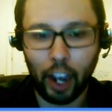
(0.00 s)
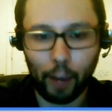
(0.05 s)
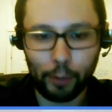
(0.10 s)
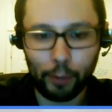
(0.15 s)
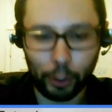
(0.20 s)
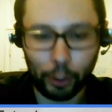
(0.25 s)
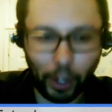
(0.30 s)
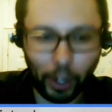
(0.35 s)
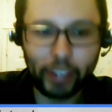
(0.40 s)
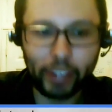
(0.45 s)

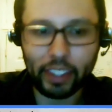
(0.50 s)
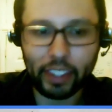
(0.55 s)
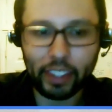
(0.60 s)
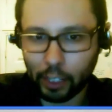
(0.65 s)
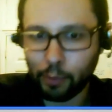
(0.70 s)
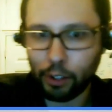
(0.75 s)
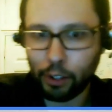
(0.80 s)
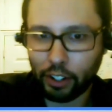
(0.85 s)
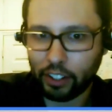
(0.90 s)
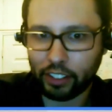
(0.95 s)
You're right that the
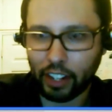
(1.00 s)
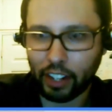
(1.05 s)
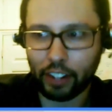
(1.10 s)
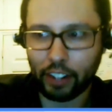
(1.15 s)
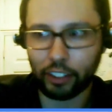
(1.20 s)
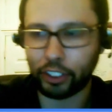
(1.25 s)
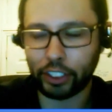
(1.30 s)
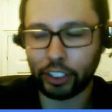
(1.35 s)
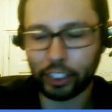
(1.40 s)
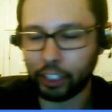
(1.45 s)
community
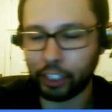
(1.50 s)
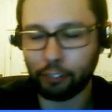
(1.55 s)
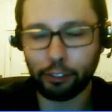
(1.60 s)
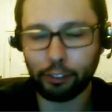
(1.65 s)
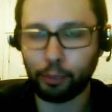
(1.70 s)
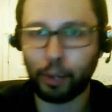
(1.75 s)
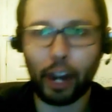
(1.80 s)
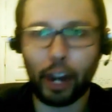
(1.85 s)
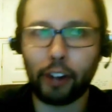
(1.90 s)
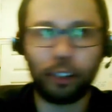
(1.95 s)
standards shift,
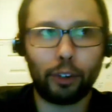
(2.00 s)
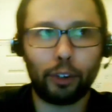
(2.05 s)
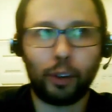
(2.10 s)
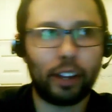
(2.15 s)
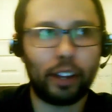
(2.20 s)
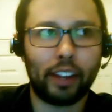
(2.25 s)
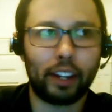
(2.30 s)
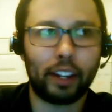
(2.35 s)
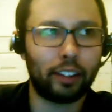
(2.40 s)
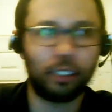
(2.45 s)
but I don't know
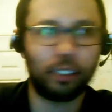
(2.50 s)
why that.